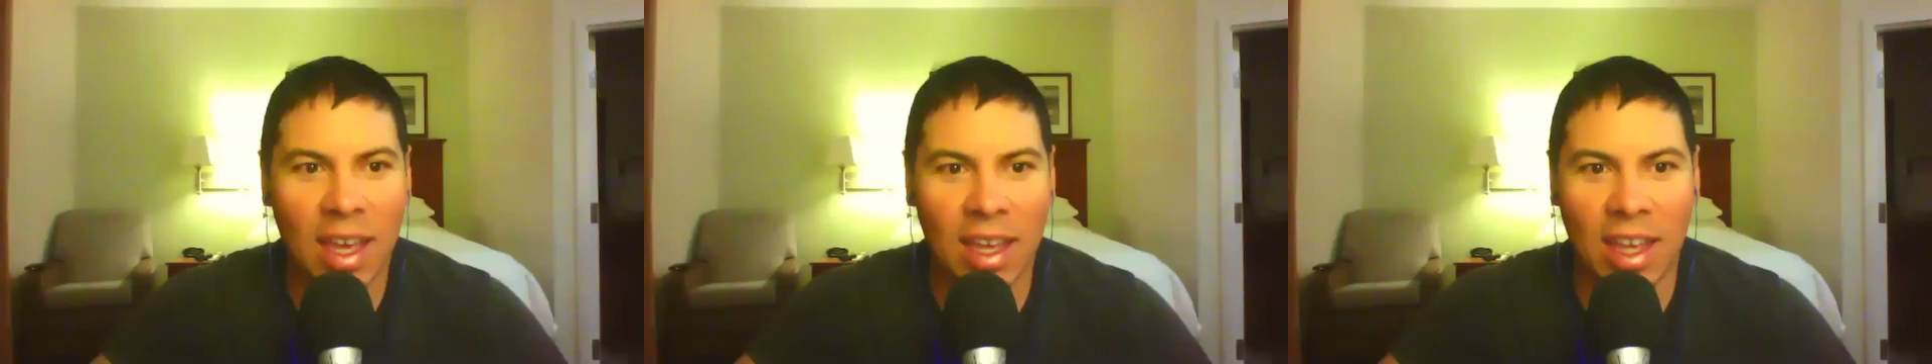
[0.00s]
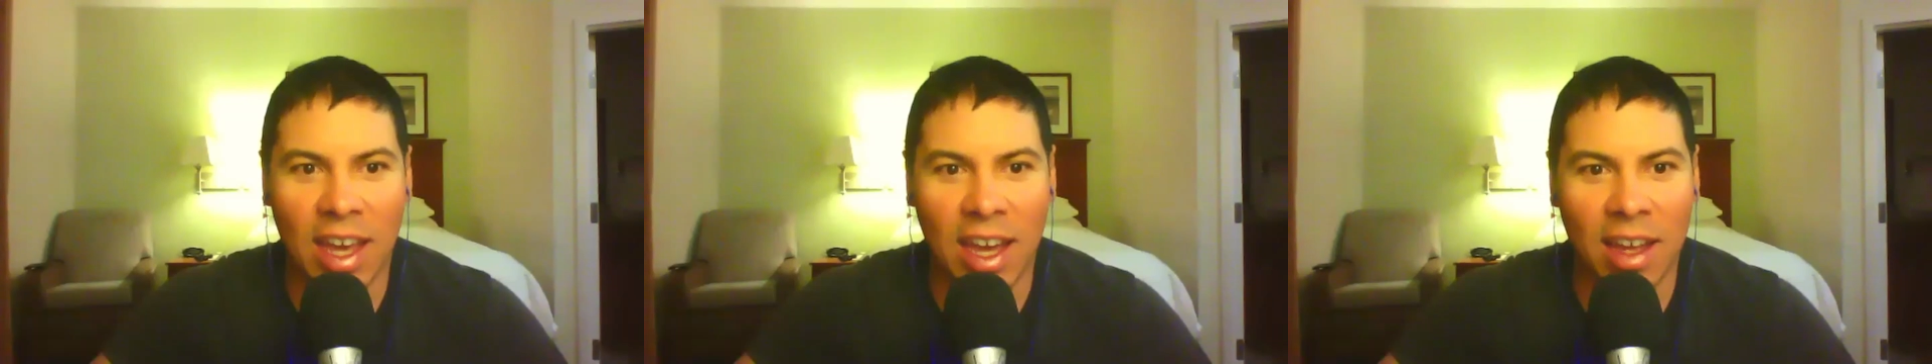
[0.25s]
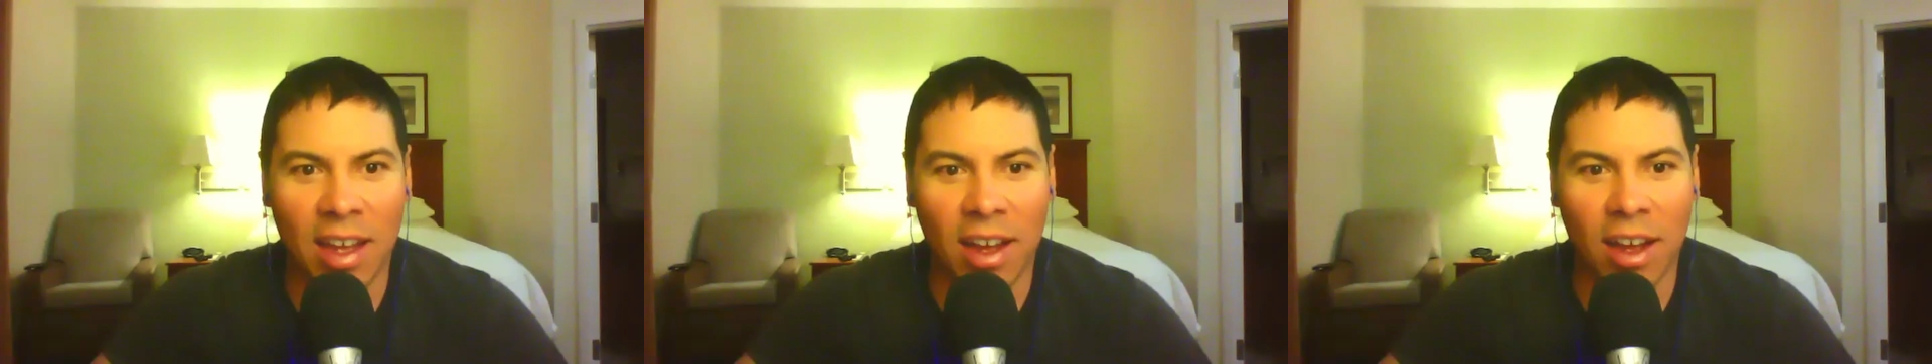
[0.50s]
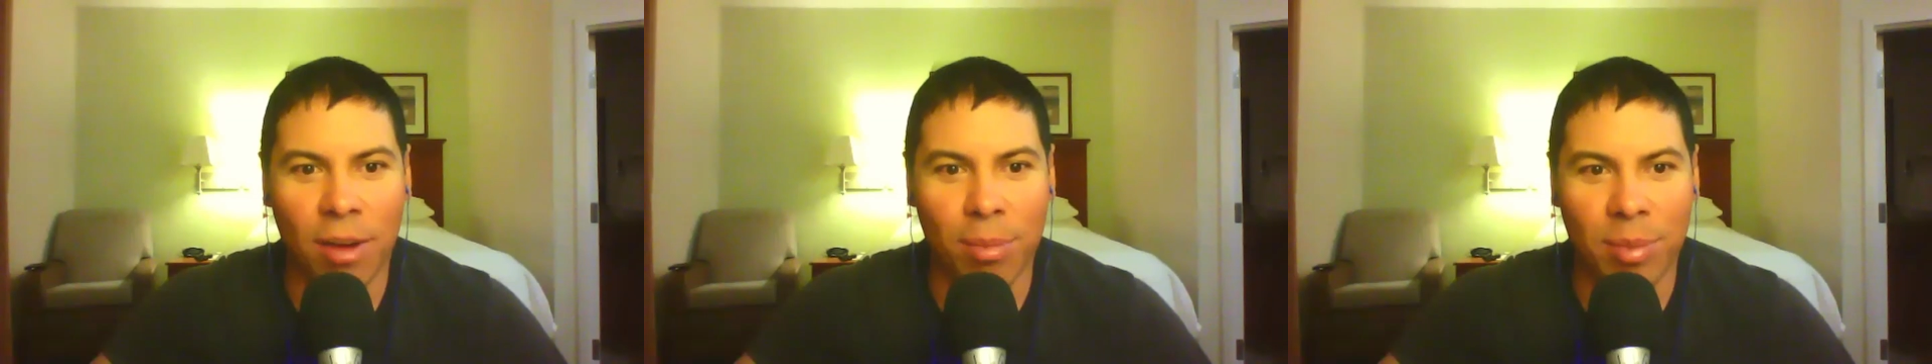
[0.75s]

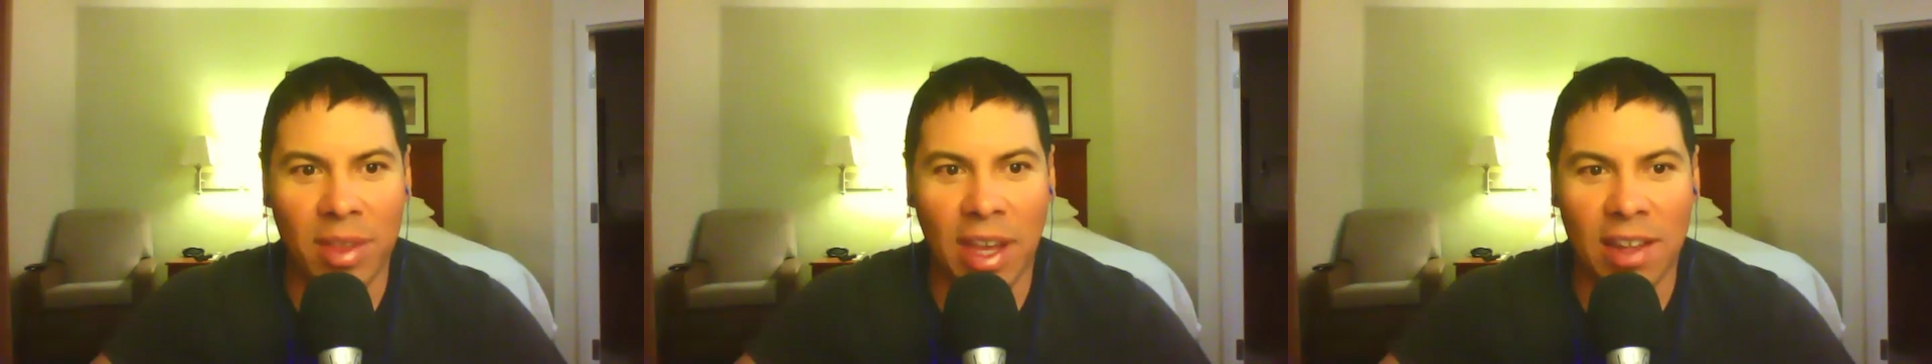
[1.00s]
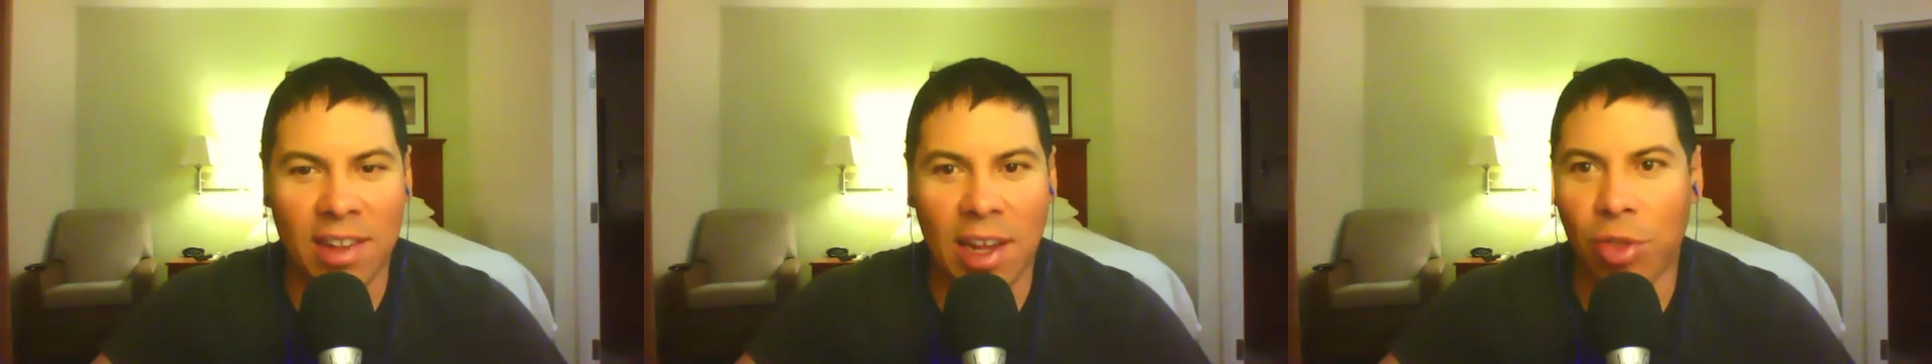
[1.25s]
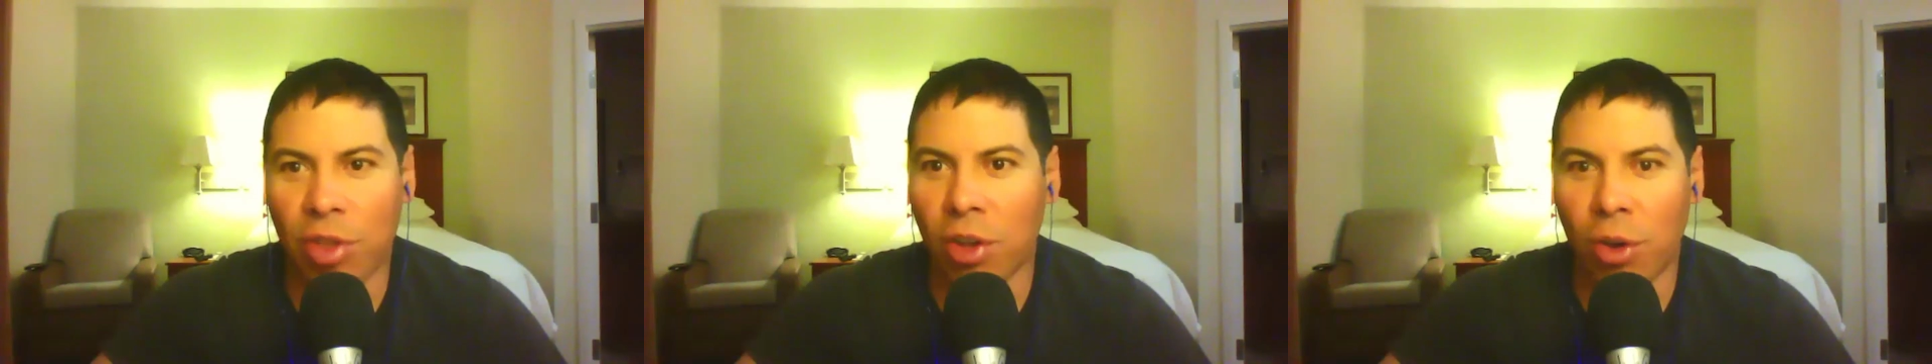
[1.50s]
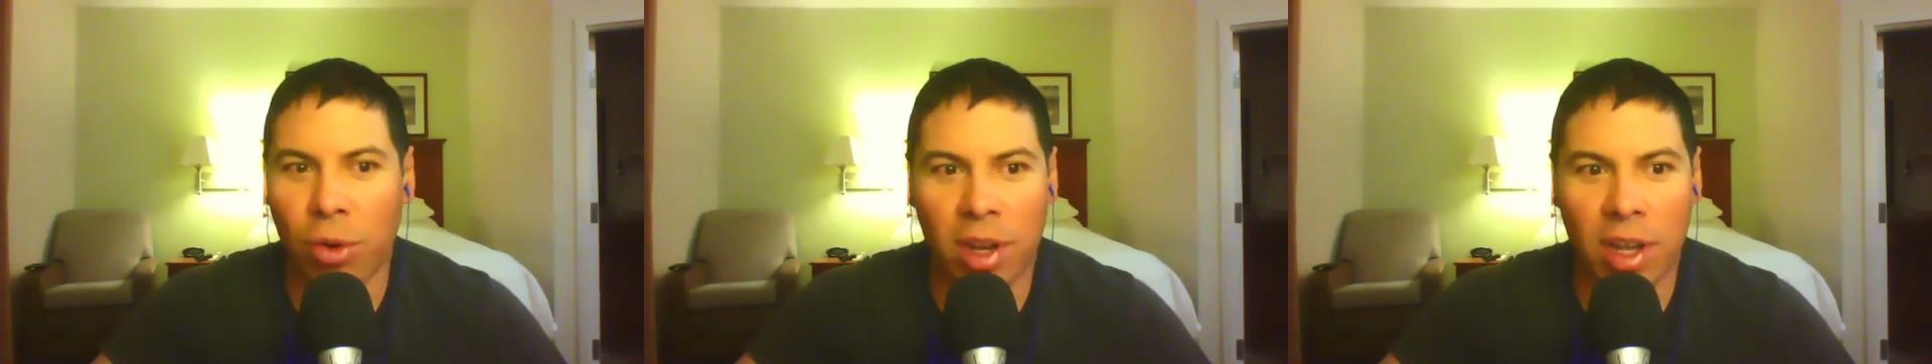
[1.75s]
Yeah, South
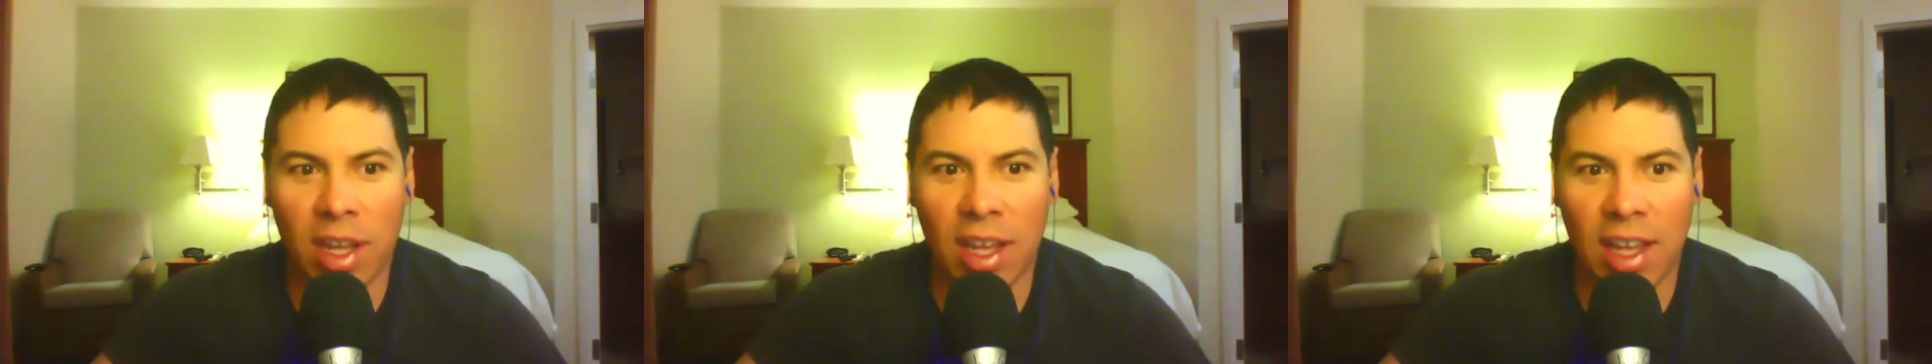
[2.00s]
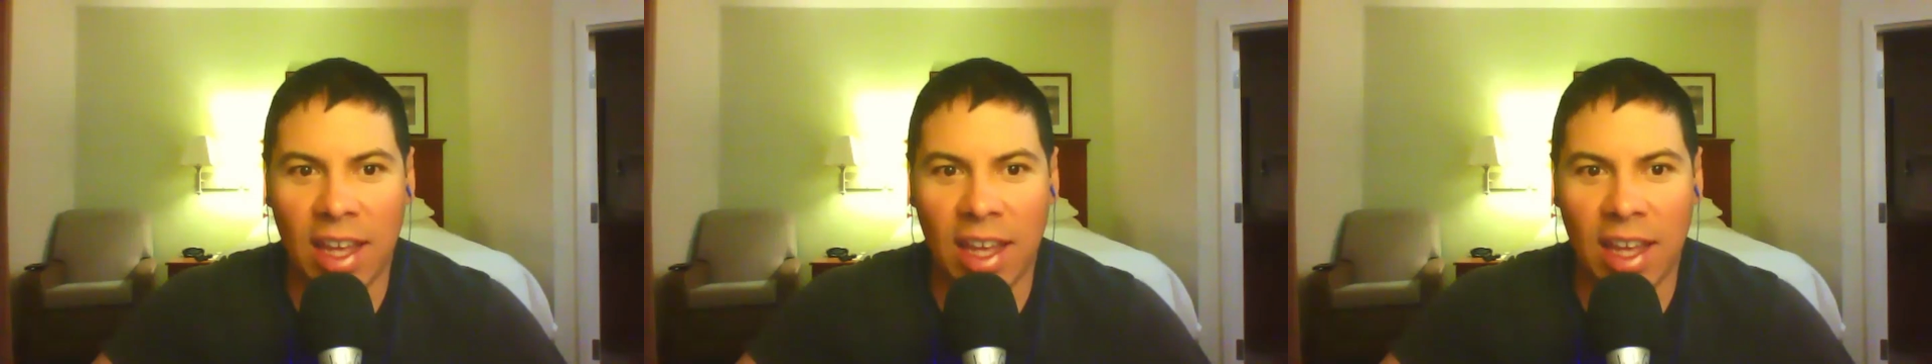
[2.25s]
Dakota,